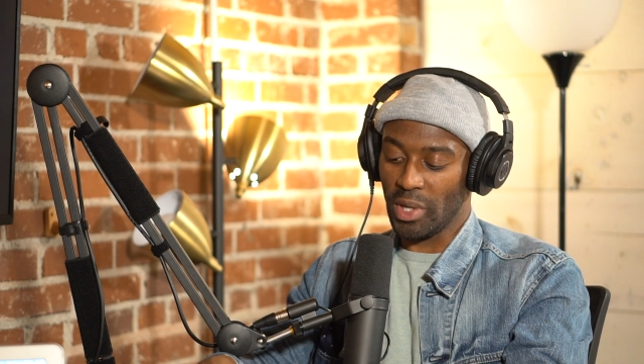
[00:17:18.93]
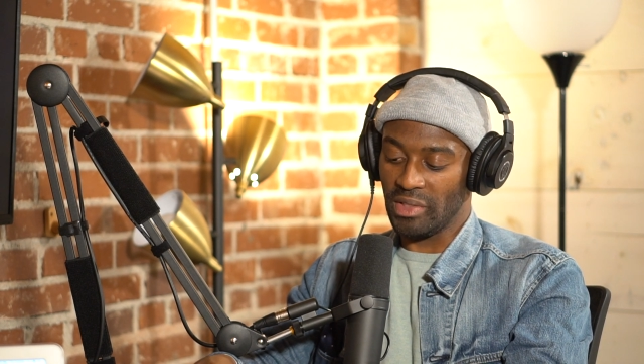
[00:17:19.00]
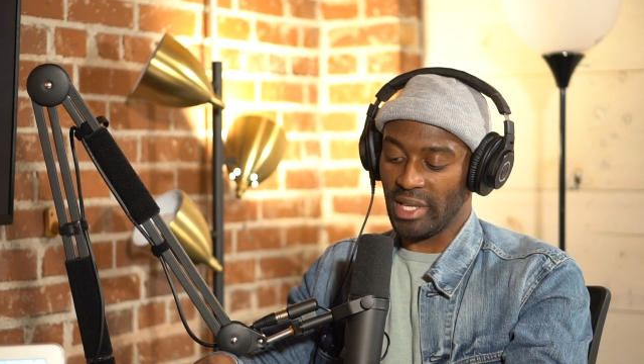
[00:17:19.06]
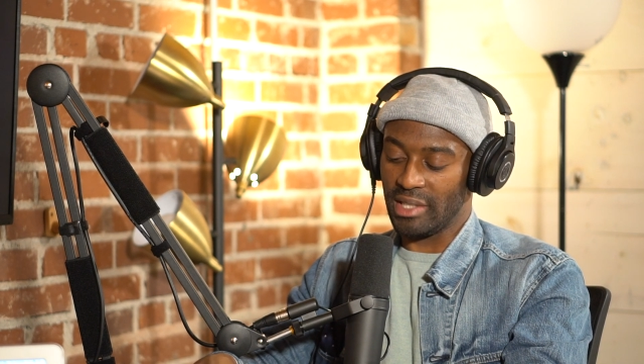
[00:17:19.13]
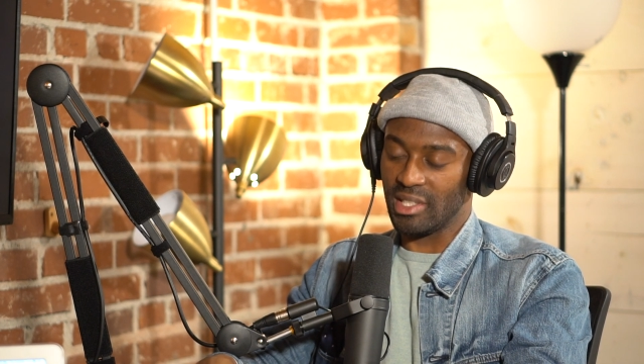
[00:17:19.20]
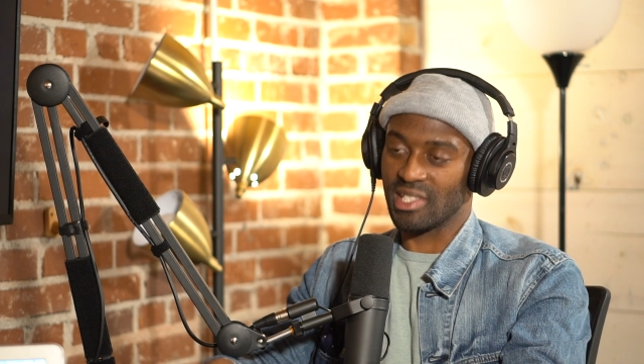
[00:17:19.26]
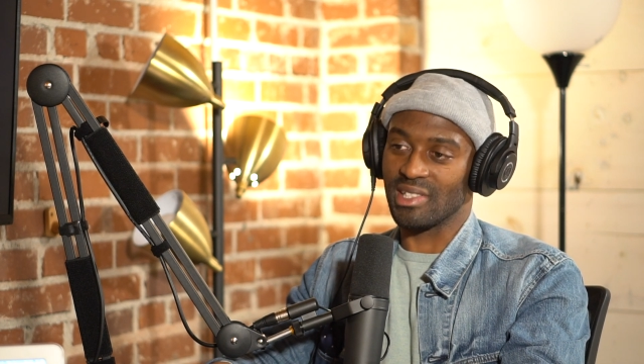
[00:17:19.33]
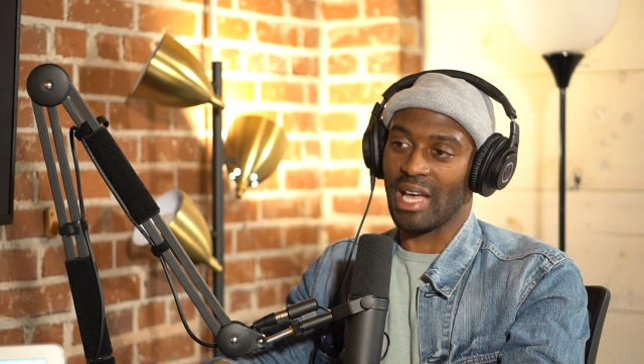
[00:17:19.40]

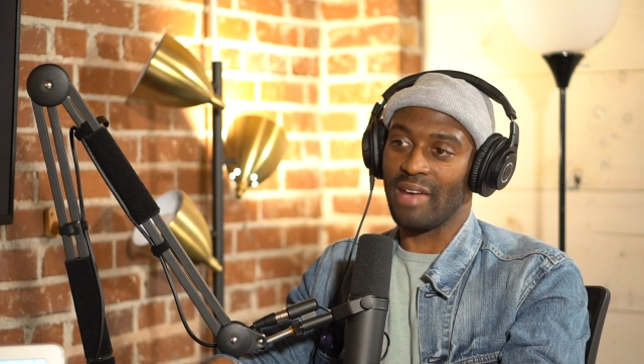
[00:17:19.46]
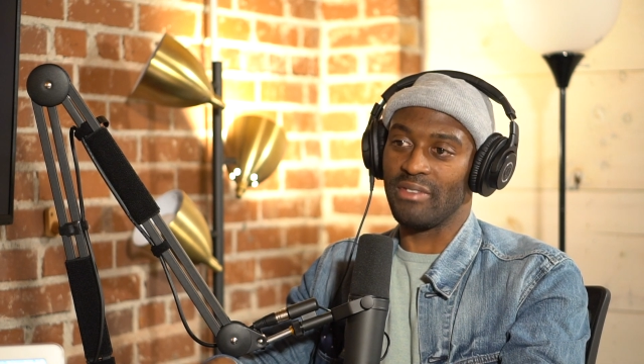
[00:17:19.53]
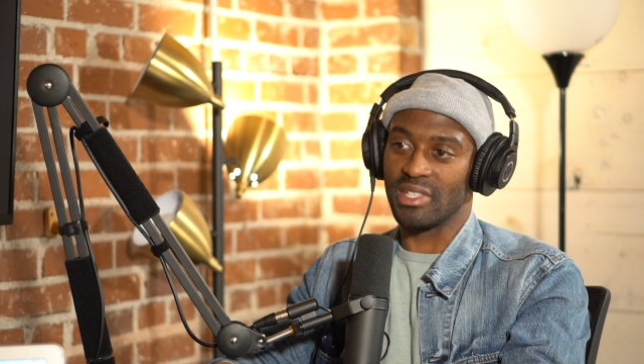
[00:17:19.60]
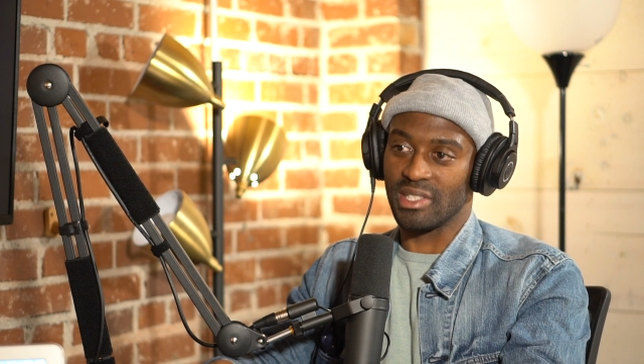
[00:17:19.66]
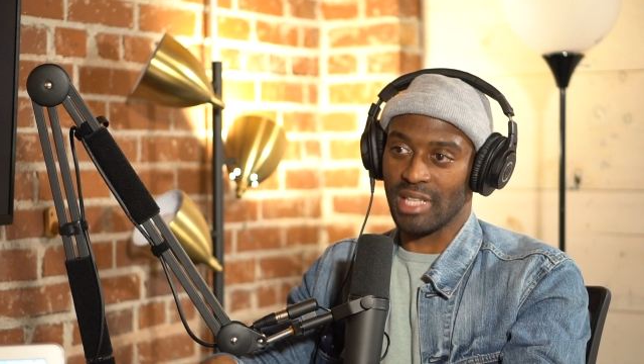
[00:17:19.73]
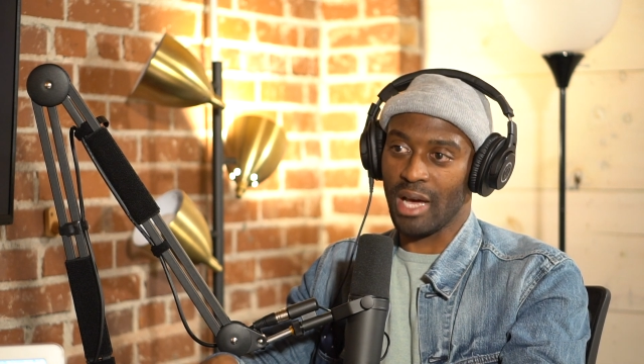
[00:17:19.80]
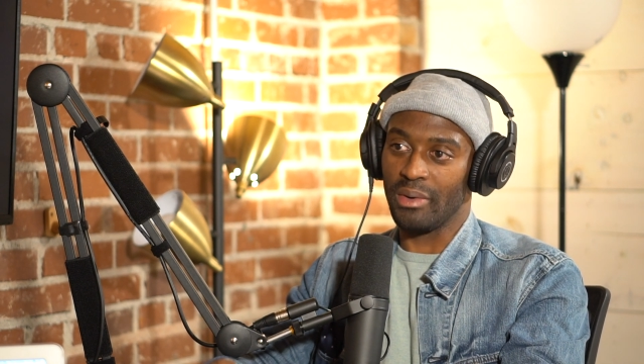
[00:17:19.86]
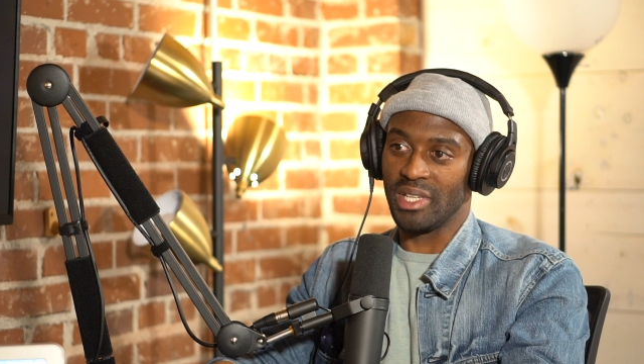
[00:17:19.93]
knowing that this
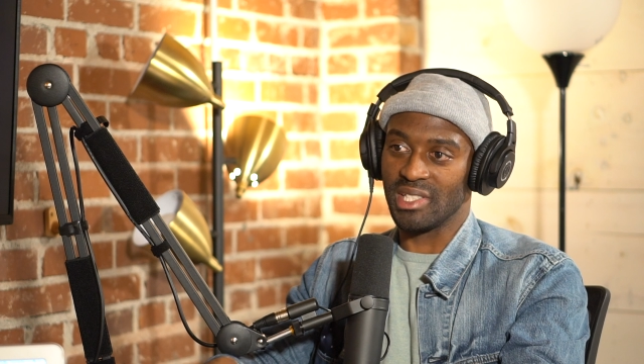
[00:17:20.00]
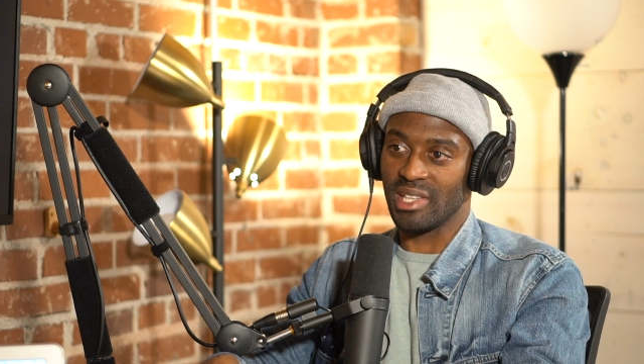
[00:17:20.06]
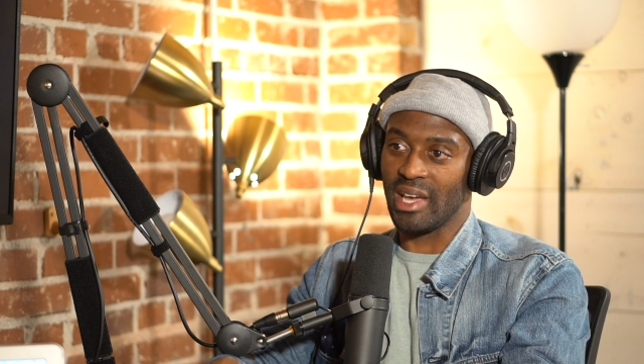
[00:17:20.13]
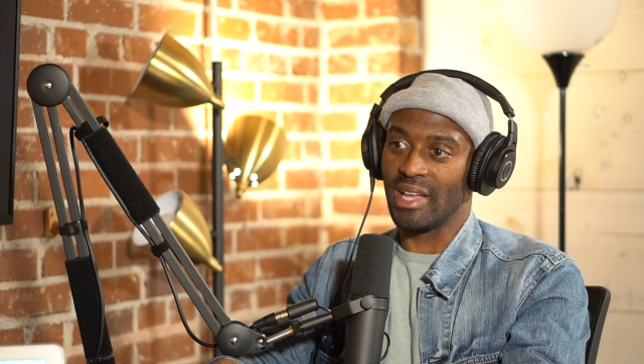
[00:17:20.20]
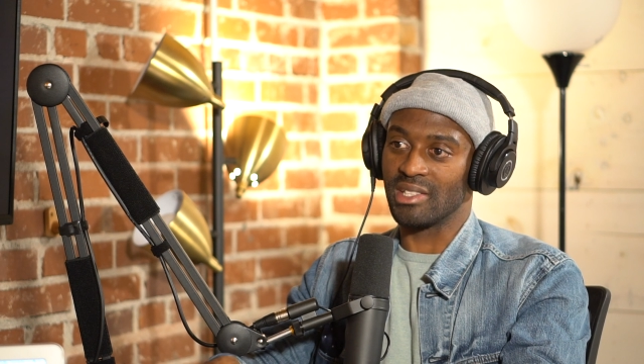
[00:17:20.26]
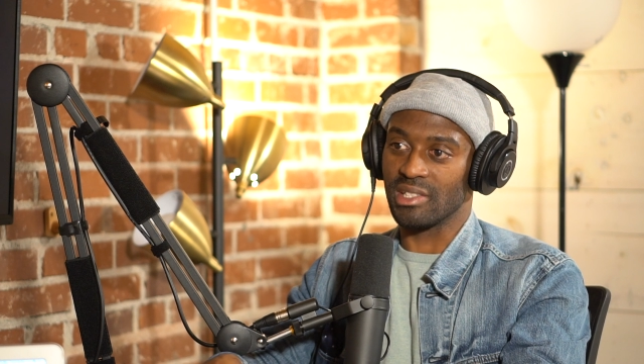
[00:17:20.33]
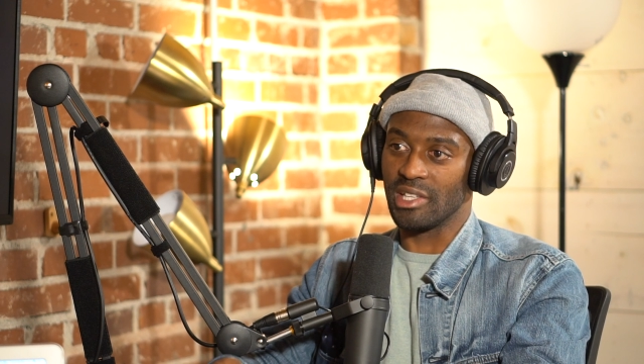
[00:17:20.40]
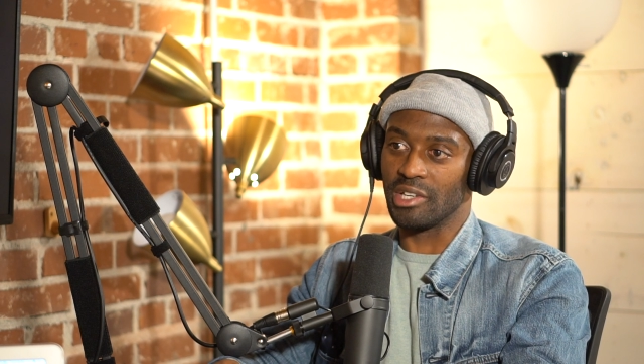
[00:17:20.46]
life is now in
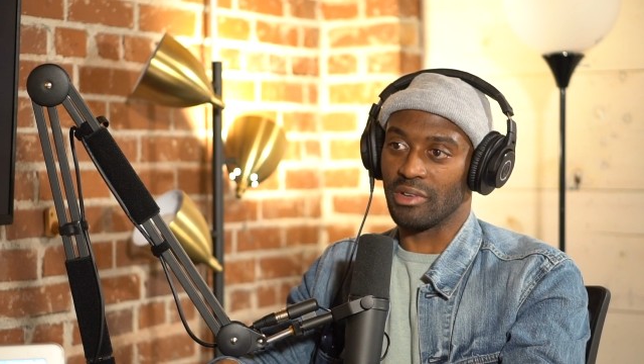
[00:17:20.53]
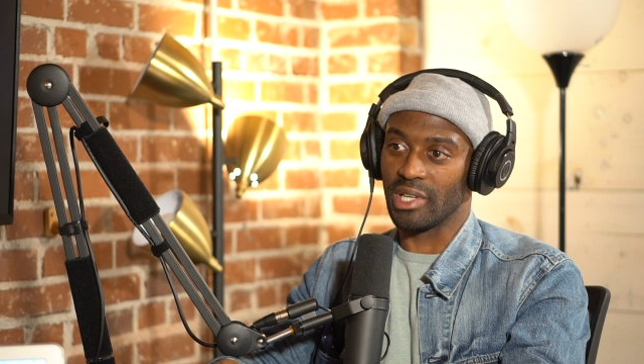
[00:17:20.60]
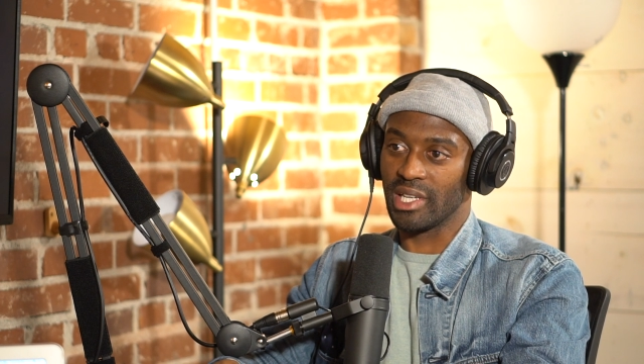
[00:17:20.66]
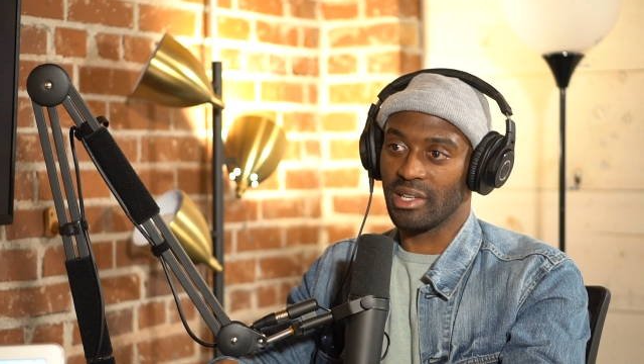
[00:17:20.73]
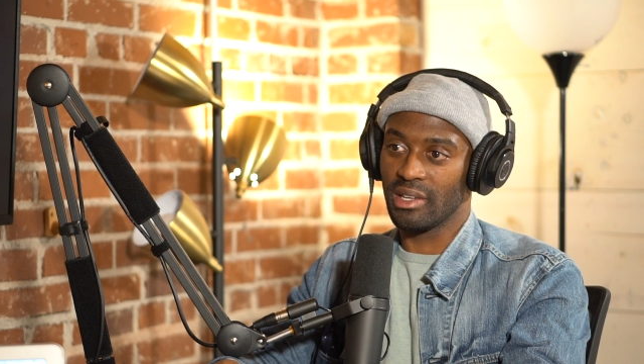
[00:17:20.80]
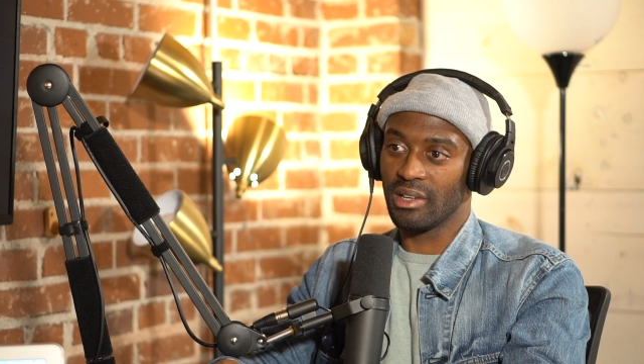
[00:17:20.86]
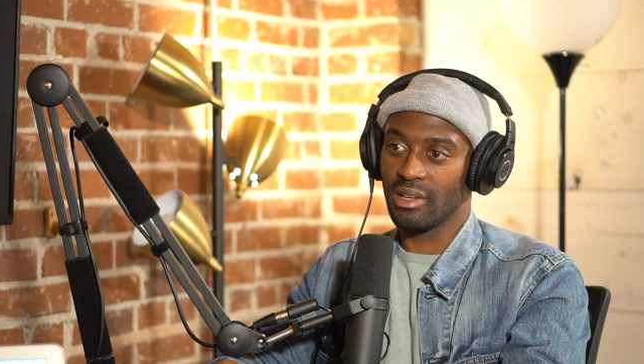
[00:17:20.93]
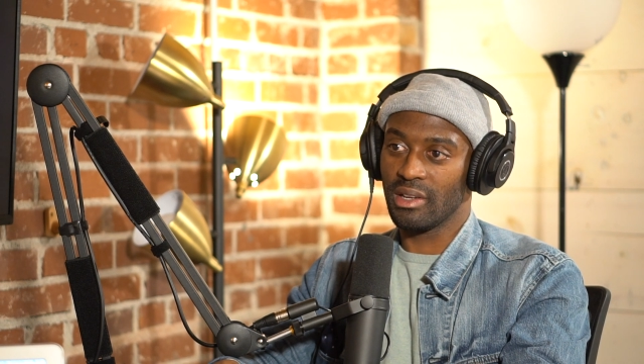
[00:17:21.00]
his hands,
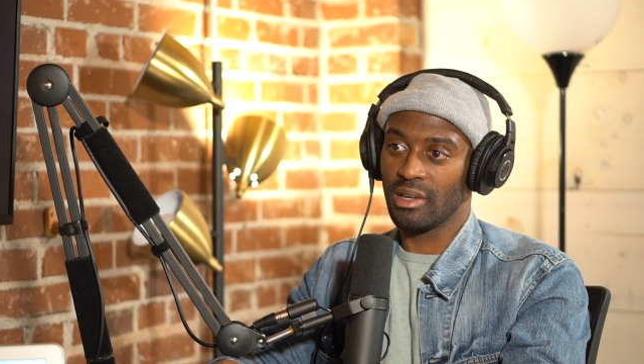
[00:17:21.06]
literally,